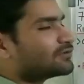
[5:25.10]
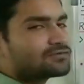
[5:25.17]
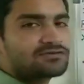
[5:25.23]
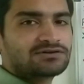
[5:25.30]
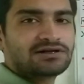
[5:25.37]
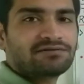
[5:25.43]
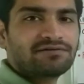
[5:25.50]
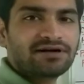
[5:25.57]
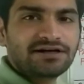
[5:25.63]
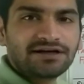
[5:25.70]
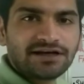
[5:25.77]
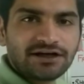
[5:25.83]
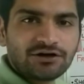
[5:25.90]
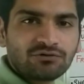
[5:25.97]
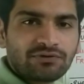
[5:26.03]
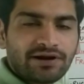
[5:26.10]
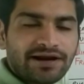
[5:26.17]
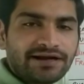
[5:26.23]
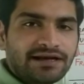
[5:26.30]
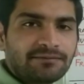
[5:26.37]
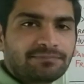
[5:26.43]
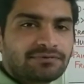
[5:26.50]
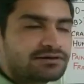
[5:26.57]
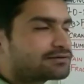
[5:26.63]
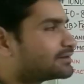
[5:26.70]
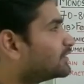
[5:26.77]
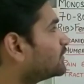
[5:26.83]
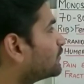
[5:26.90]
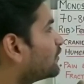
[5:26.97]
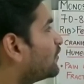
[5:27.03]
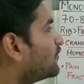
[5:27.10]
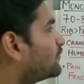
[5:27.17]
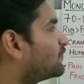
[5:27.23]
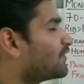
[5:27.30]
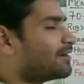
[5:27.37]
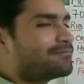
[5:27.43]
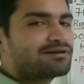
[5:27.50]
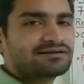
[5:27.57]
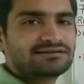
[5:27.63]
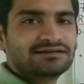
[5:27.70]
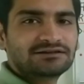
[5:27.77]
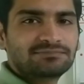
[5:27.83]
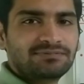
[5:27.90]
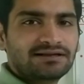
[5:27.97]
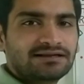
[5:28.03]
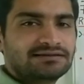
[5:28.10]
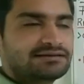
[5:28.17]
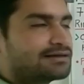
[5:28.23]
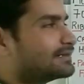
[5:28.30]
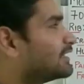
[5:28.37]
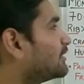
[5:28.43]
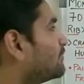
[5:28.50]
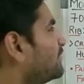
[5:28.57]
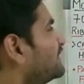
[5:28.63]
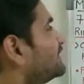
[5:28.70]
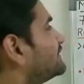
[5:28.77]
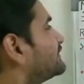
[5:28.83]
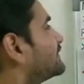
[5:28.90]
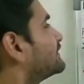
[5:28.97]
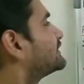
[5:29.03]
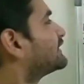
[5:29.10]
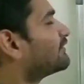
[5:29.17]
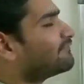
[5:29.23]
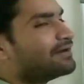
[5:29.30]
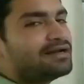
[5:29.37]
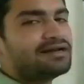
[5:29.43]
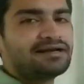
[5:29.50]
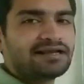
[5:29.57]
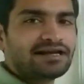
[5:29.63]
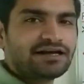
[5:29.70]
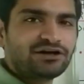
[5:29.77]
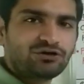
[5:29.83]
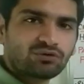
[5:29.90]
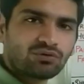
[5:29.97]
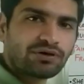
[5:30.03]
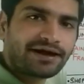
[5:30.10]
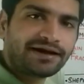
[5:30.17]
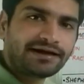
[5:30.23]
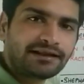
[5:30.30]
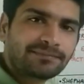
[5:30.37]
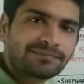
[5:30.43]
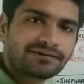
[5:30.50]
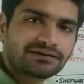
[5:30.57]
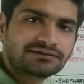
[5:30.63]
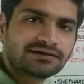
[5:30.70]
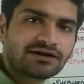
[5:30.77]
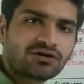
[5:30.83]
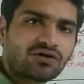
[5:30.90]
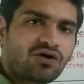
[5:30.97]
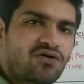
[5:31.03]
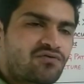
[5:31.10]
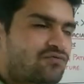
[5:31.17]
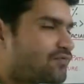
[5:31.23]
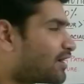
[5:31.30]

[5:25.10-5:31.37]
of 70 to 80% of fibrous dysplasia. That means 70 to 80% of